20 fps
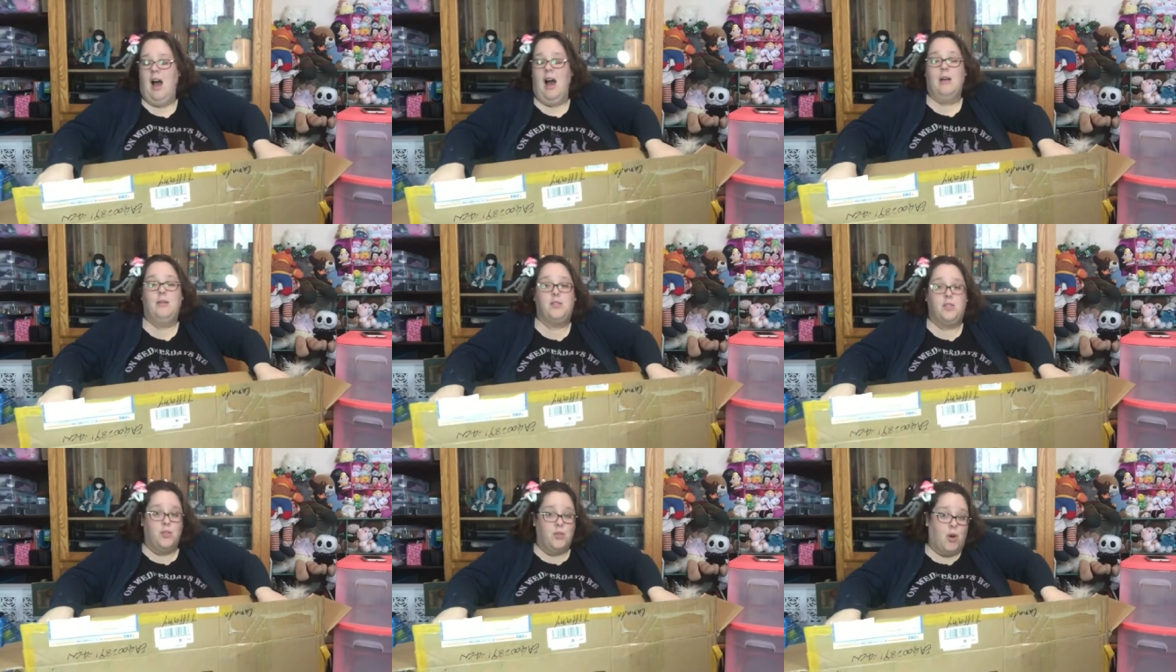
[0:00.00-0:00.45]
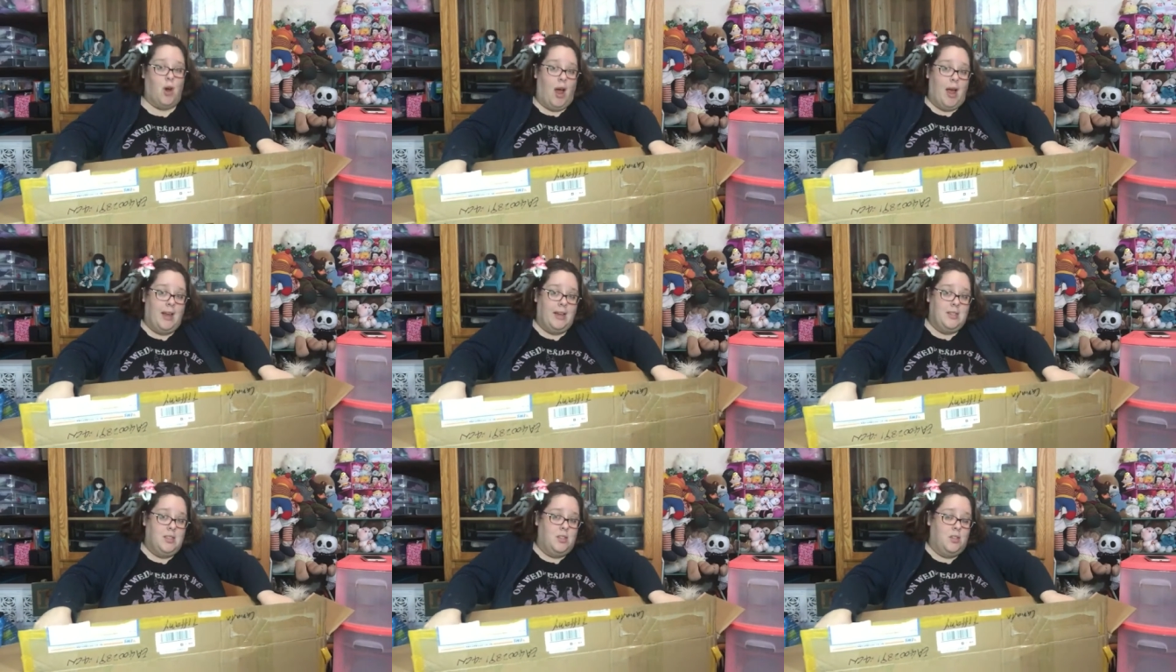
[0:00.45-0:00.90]
I was
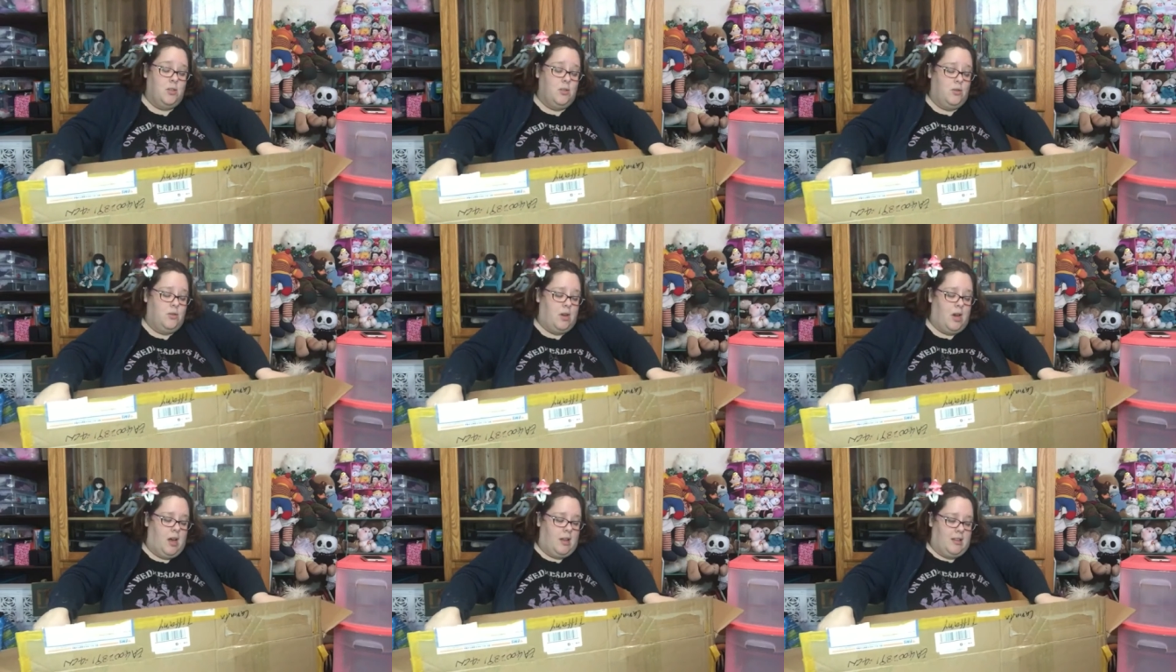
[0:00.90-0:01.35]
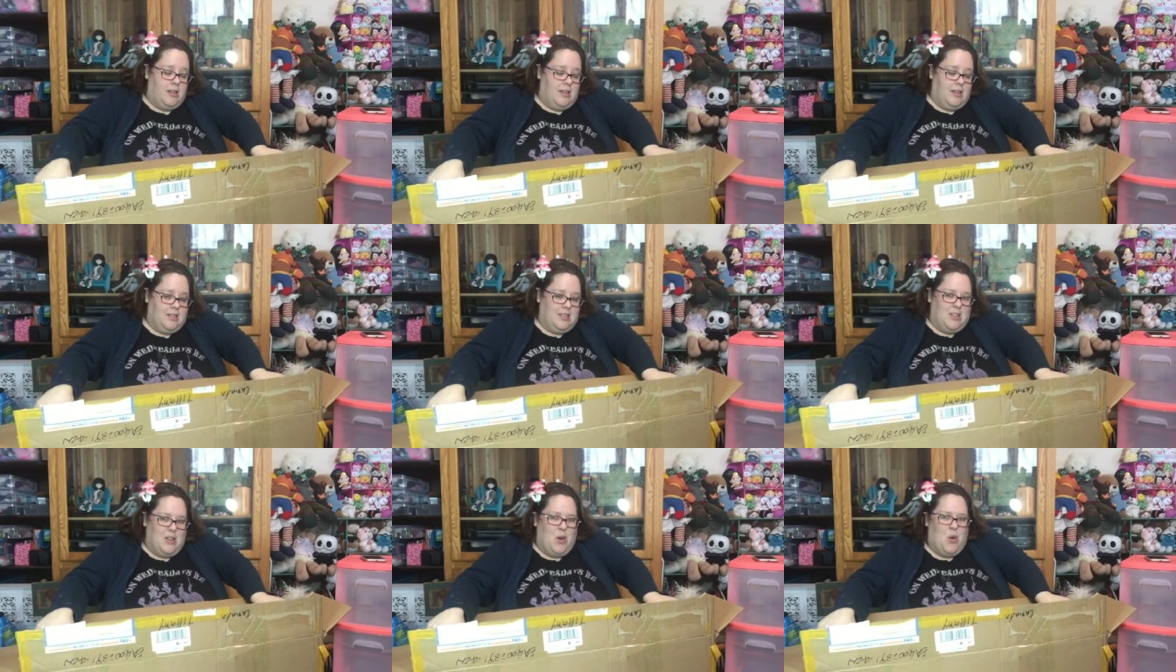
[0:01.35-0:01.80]
trying to cut
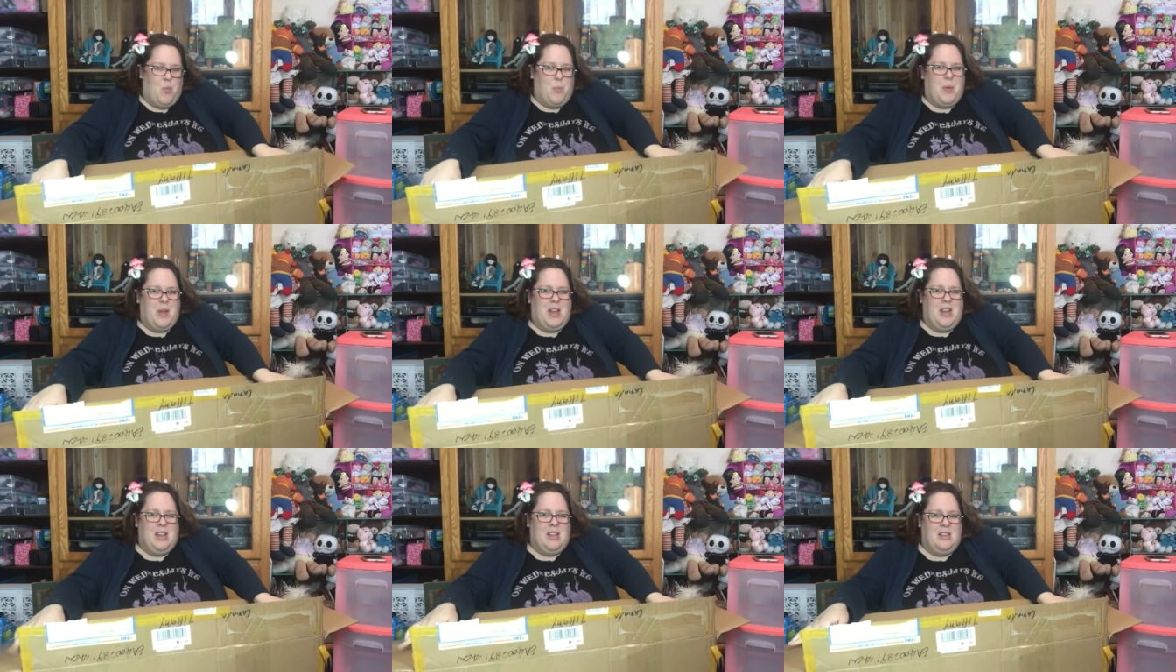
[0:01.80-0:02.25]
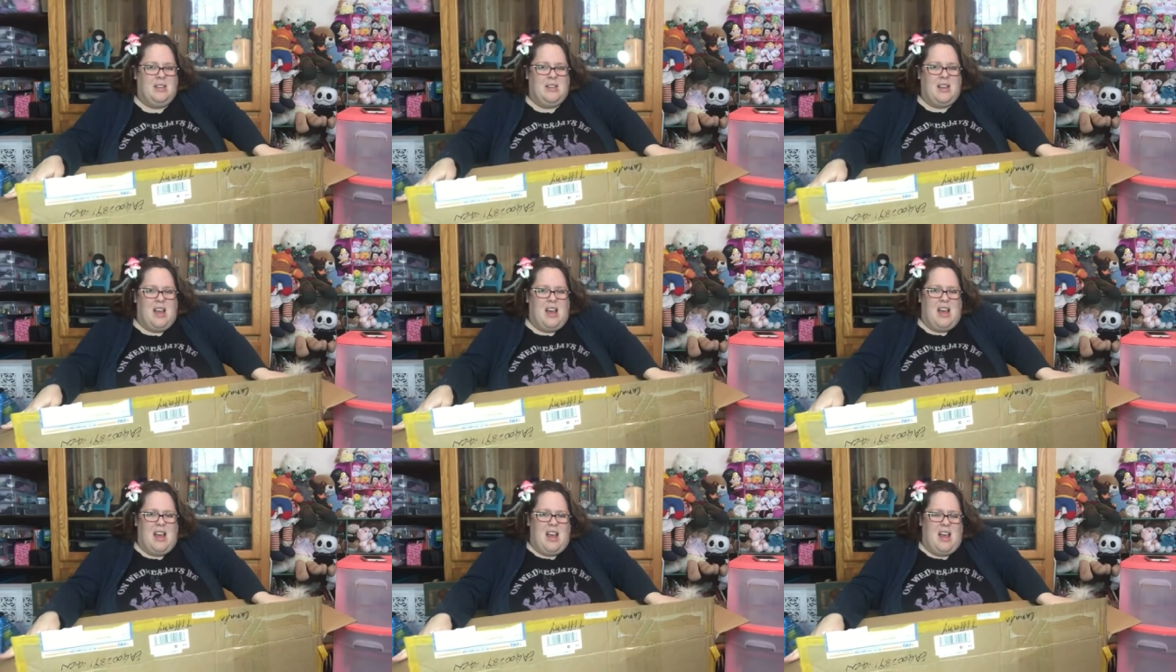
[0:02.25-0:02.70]
this open
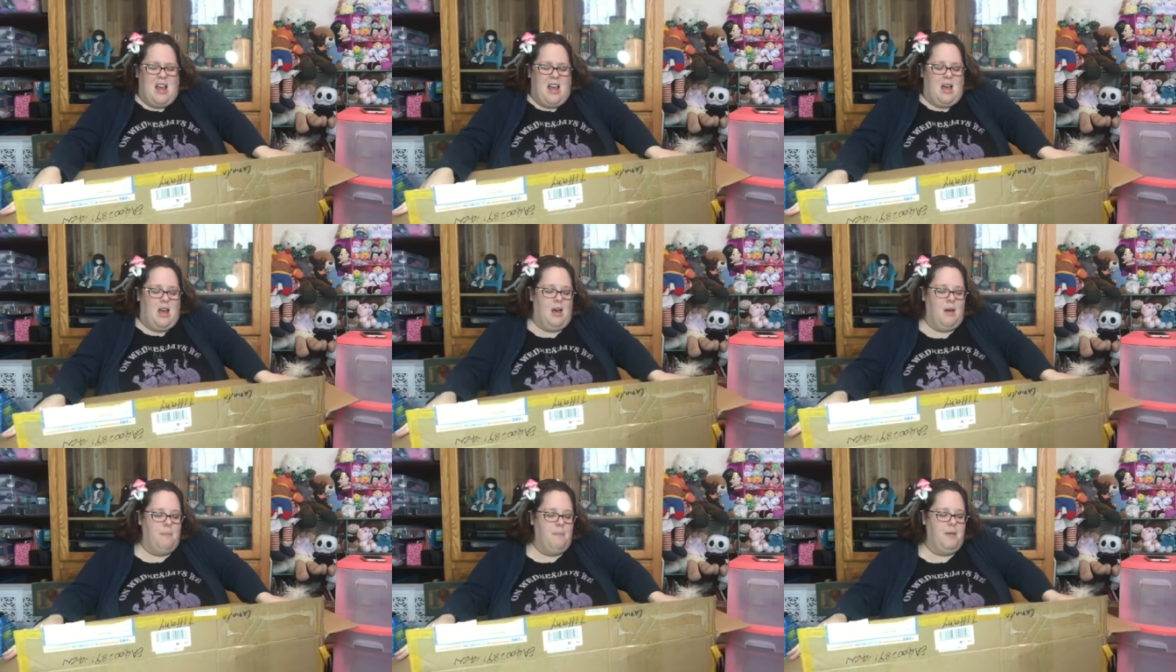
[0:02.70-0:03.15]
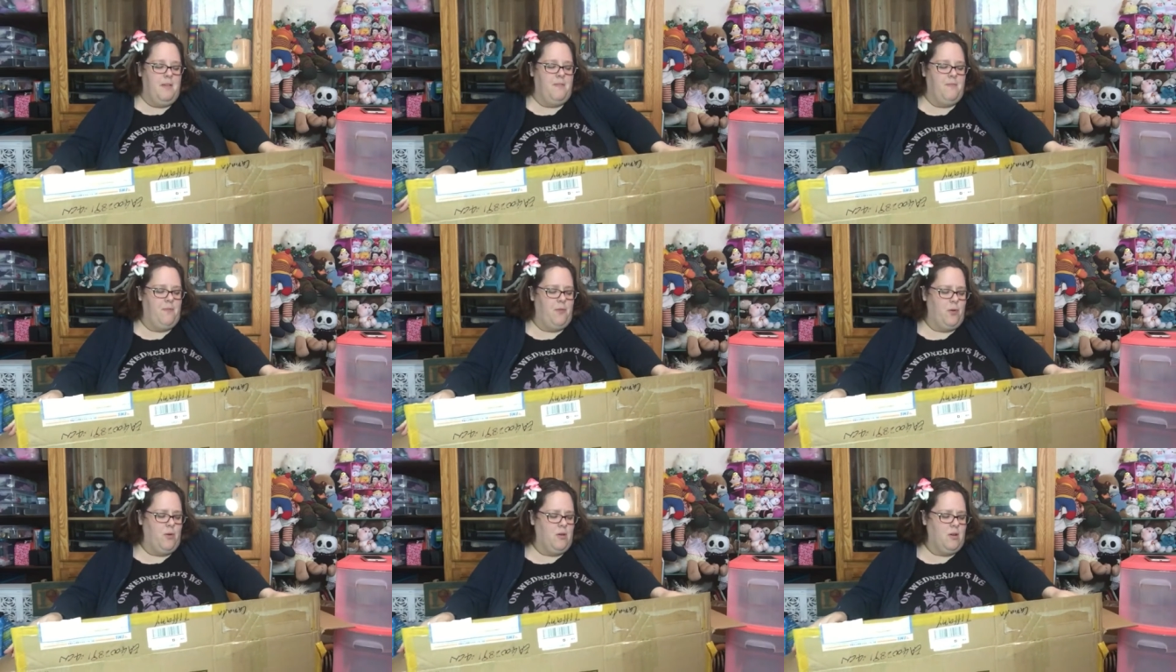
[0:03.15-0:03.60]

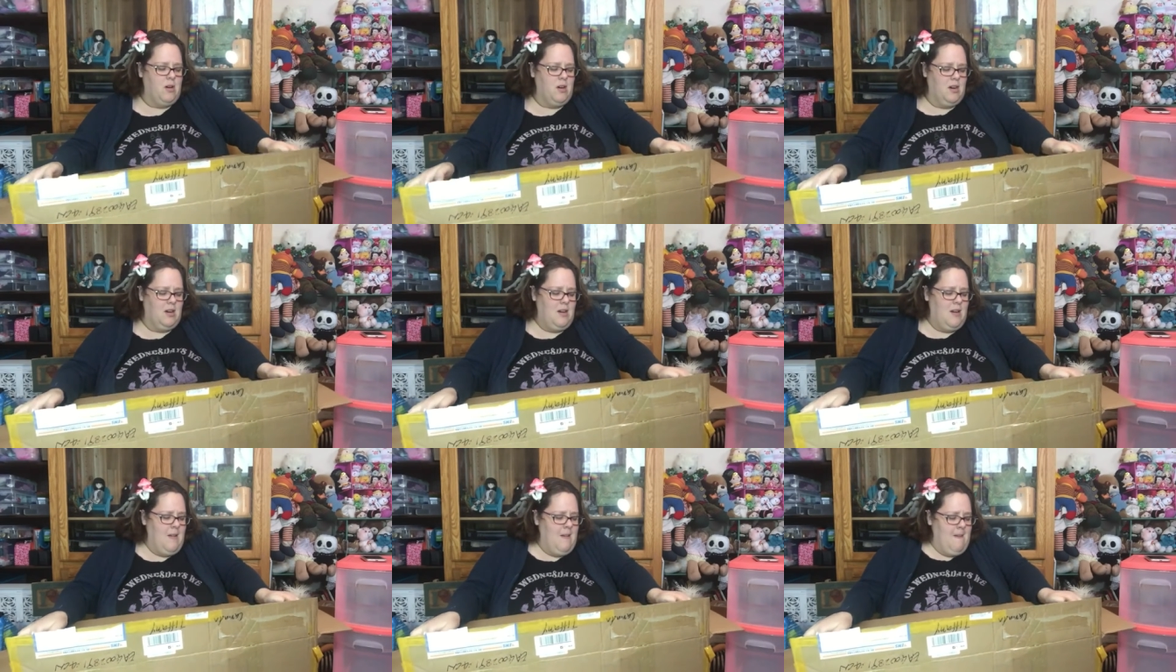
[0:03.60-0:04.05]
before